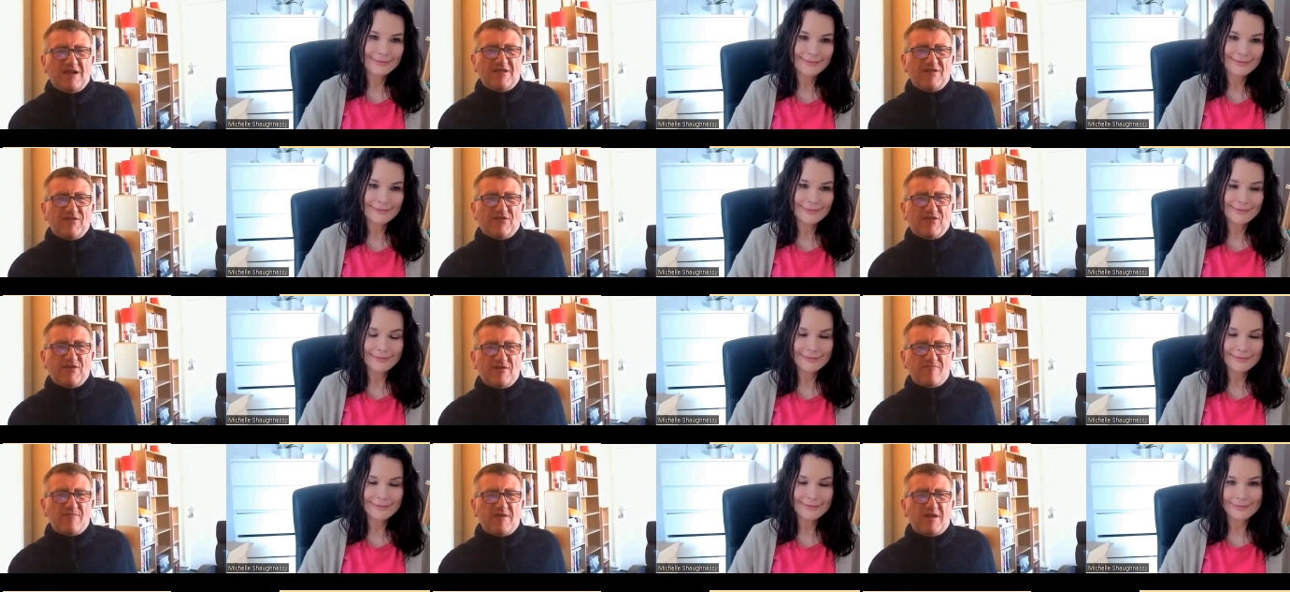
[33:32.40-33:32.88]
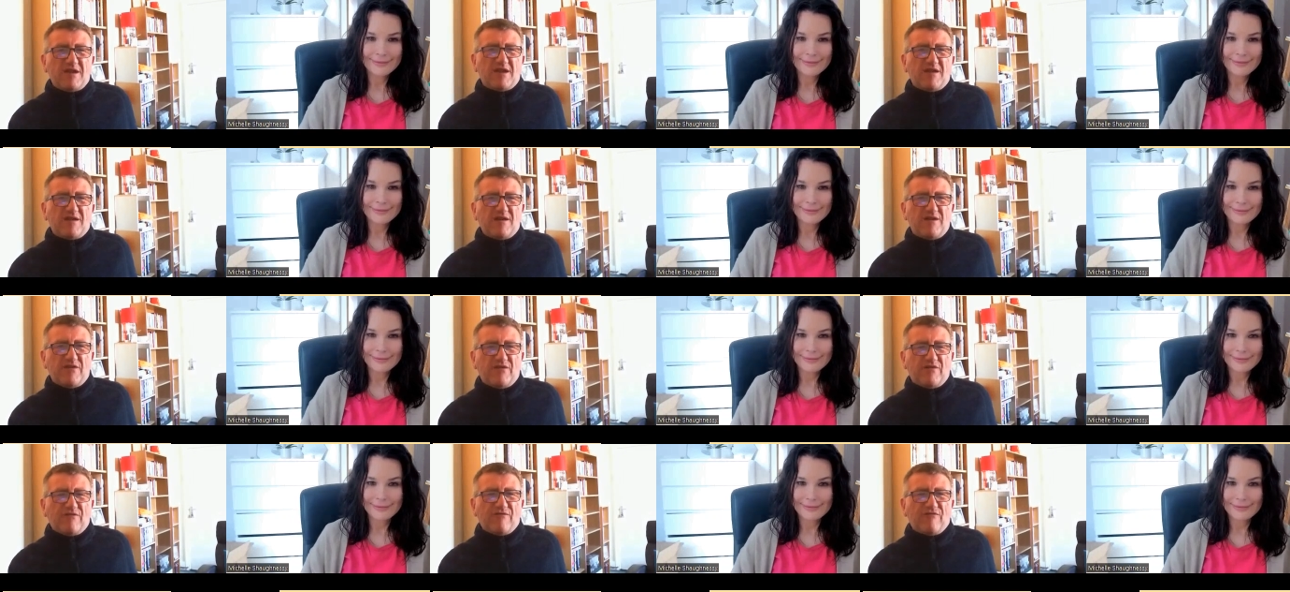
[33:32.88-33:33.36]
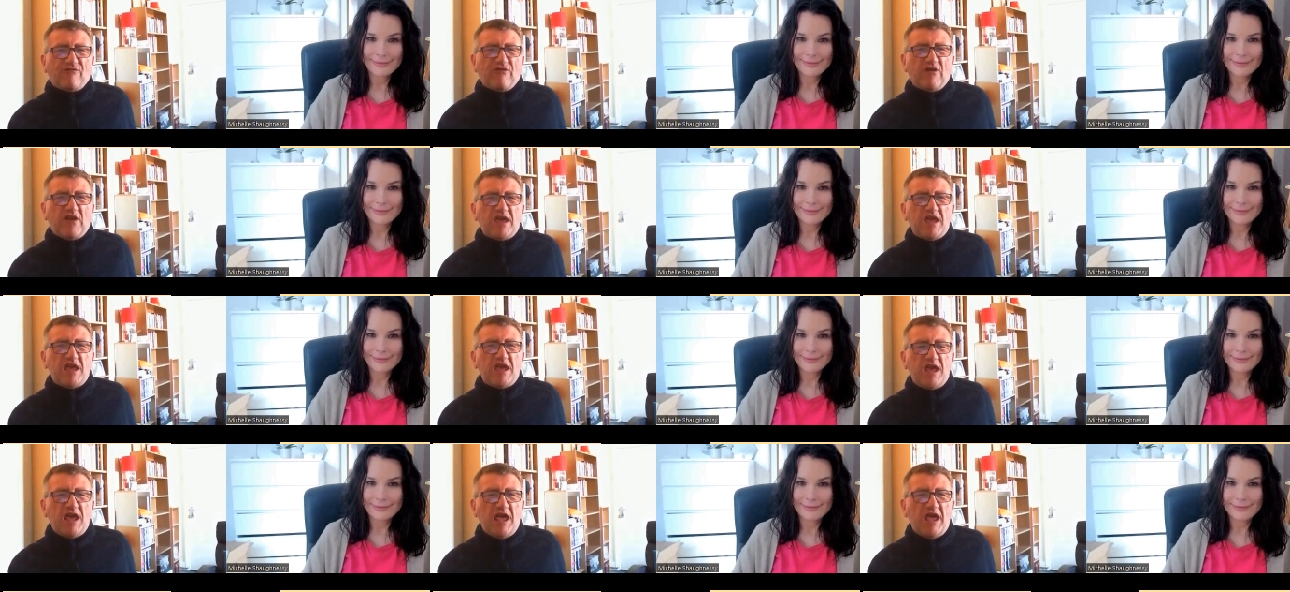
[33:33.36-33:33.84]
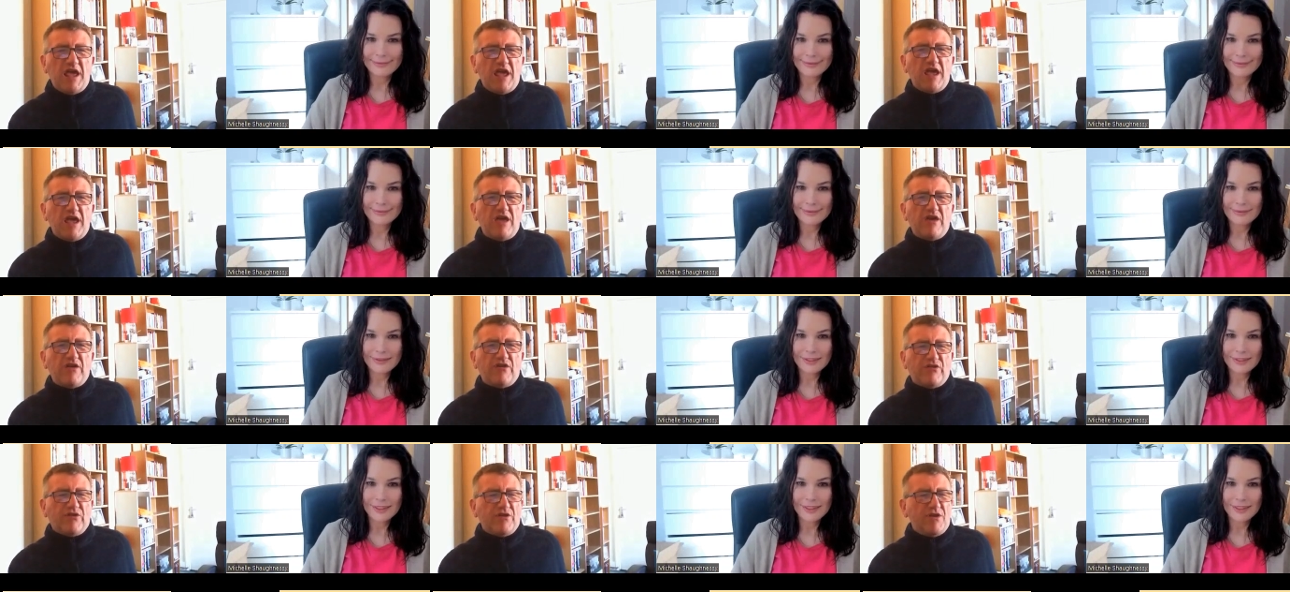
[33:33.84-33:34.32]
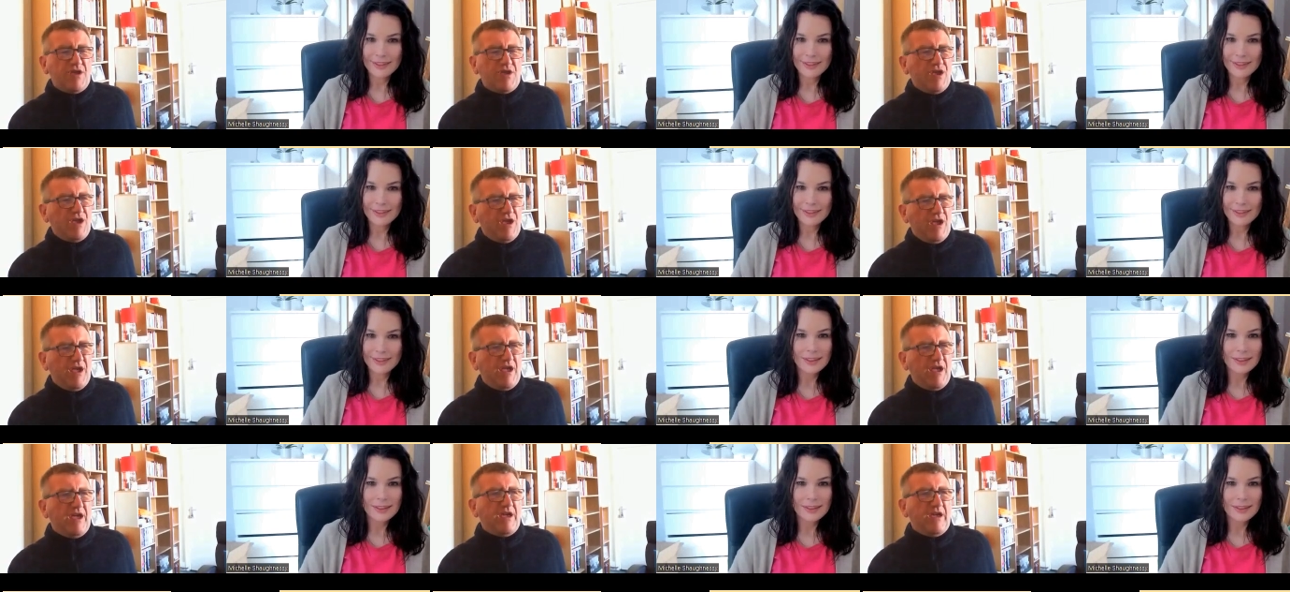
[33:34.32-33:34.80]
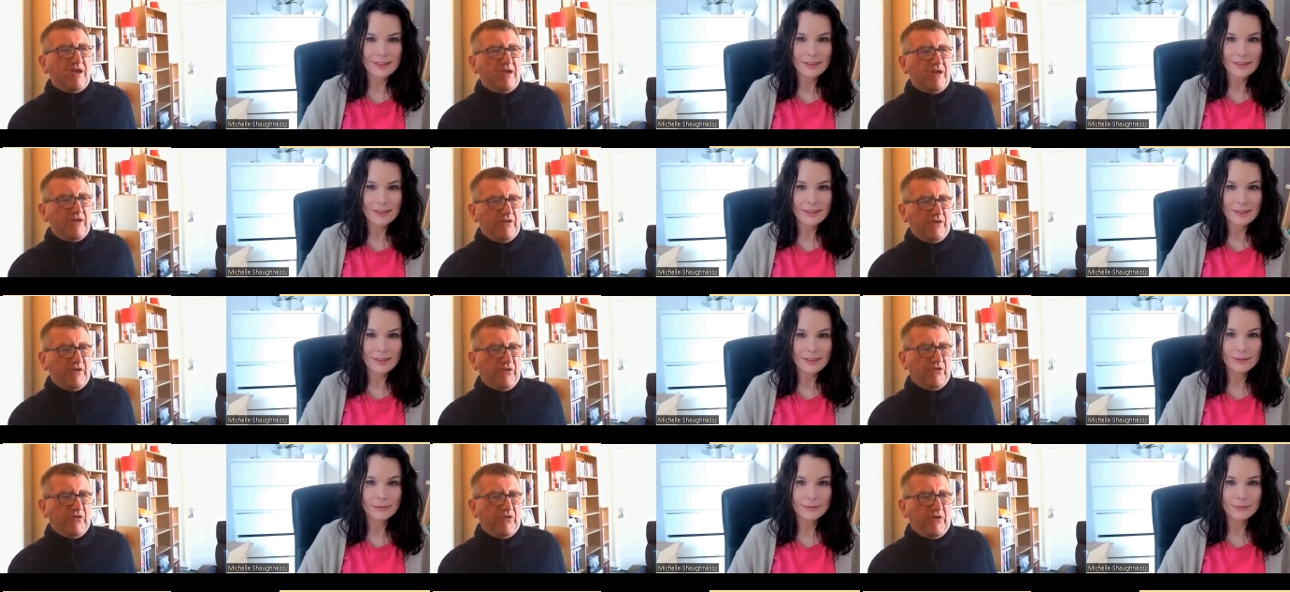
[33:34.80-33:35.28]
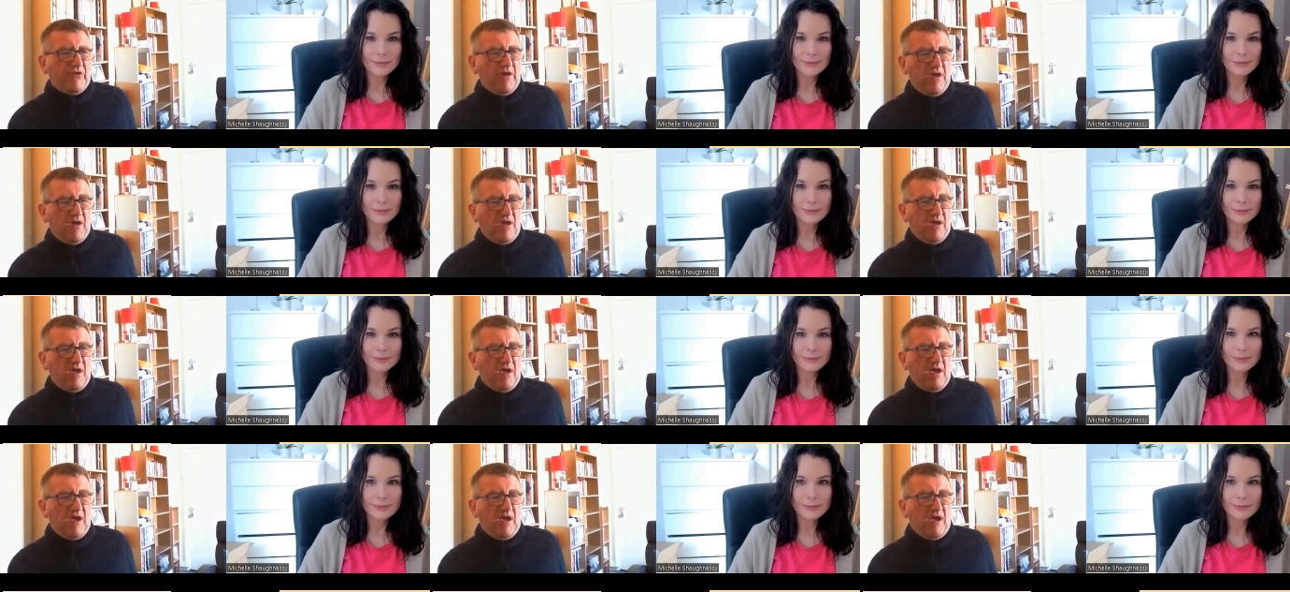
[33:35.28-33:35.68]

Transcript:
Speaker 1: answer because for years and years